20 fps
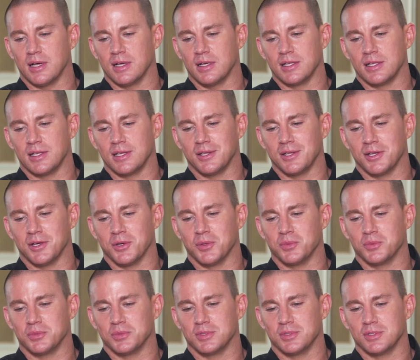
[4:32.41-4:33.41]

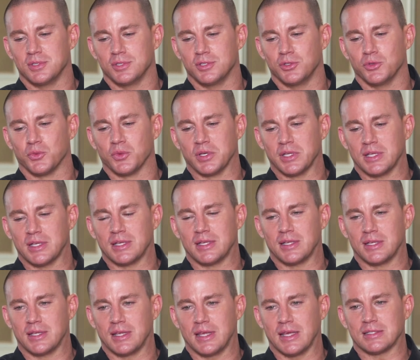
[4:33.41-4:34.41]
You really
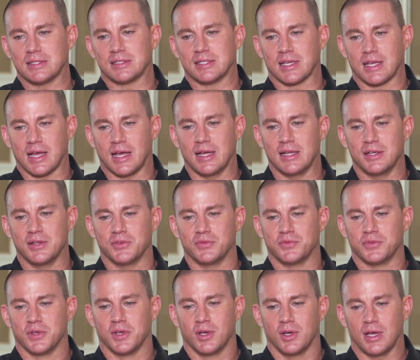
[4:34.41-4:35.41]
get to kind
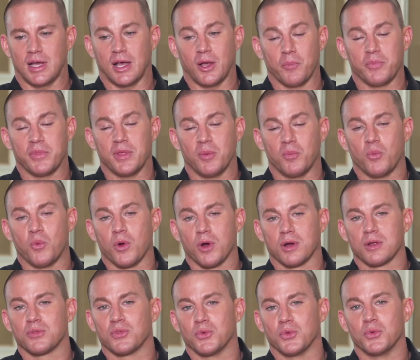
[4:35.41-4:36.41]
of help them
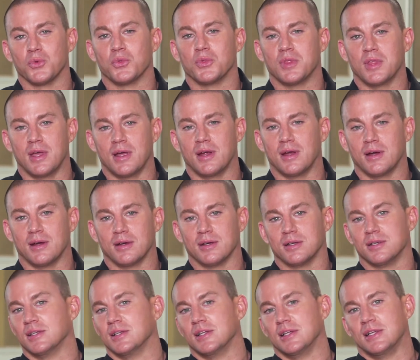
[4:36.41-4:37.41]
work through
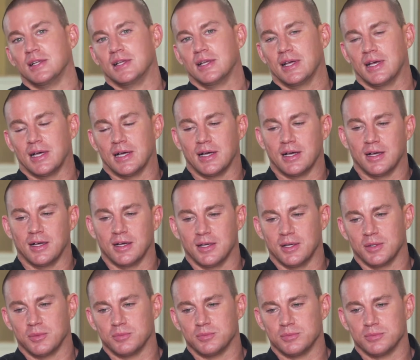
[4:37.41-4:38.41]
their,
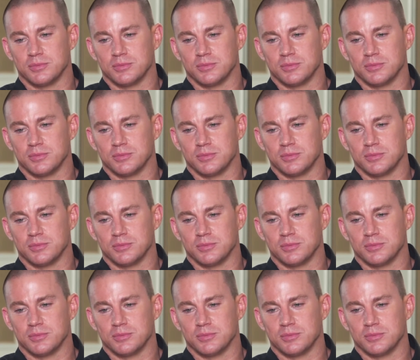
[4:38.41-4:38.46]
I